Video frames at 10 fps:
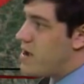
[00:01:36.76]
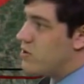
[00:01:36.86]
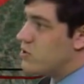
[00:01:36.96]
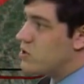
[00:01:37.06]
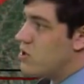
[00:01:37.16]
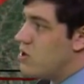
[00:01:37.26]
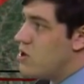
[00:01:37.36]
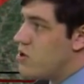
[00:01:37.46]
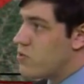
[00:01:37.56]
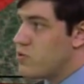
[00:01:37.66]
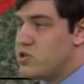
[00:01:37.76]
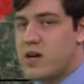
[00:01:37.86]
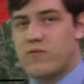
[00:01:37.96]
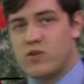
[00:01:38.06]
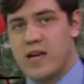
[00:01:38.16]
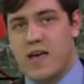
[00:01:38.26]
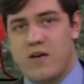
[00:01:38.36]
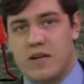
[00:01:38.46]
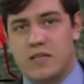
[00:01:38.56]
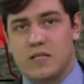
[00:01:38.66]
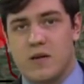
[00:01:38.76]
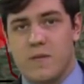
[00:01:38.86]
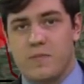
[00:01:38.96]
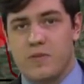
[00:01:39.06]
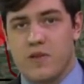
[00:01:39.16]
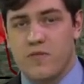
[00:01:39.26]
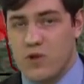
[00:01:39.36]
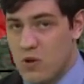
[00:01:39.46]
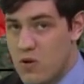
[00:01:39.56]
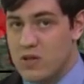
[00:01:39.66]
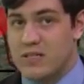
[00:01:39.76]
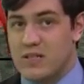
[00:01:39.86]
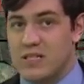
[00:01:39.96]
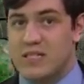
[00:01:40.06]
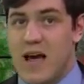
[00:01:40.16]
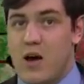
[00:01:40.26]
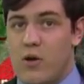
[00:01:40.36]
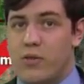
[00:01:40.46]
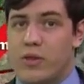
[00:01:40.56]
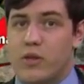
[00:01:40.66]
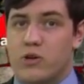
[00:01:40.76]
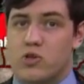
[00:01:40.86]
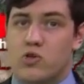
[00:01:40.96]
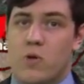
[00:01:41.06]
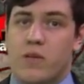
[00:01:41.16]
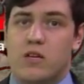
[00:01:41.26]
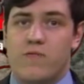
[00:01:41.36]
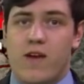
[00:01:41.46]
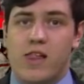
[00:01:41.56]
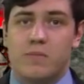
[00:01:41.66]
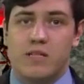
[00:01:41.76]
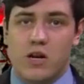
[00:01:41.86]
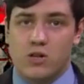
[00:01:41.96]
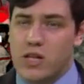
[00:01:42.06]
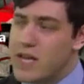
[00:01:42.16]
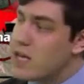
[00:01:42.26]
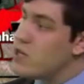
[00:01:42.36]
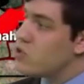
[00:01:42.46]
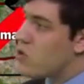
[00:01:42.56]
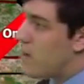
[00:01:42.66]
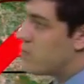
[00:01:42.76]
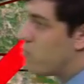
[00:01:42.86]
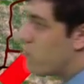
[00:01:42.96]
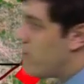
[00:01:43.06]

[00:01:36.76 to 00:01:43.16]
miles through several counties. Further on to the south, the thunderstorm that developed near Lincoln dropped a